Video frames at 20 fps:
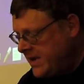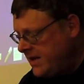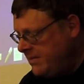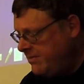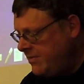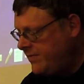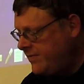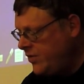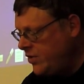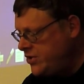
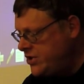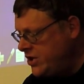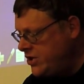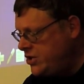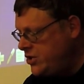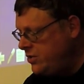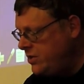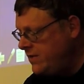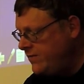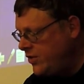With version
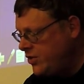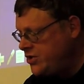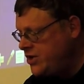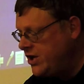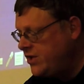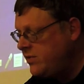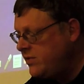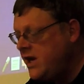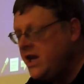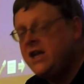2 and version
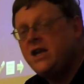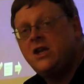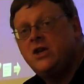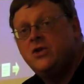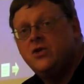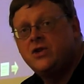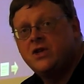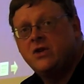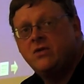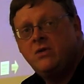3 you can
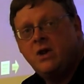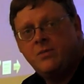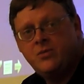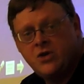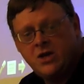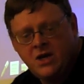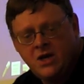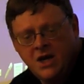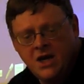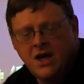use
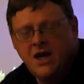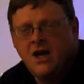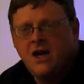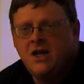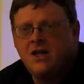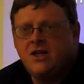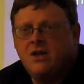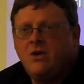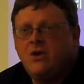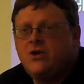encryption.
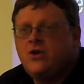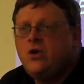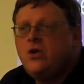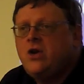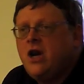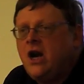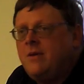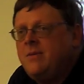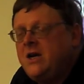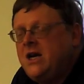There are 2
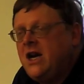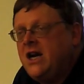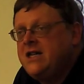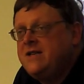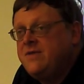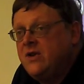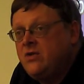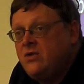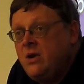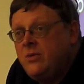common kinds of
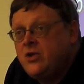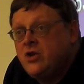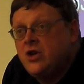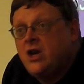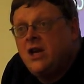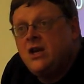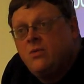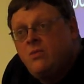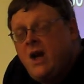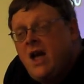encryption
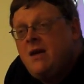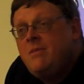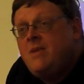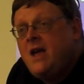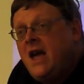on the web.